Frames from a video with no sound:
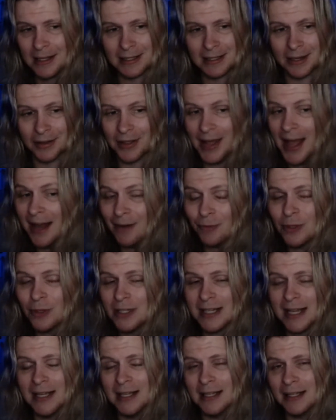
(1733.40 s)
So that
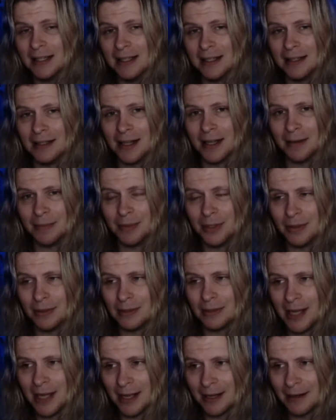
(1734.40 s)
was
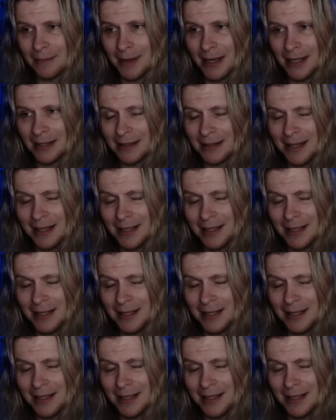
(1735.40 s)
AEW Dynamite.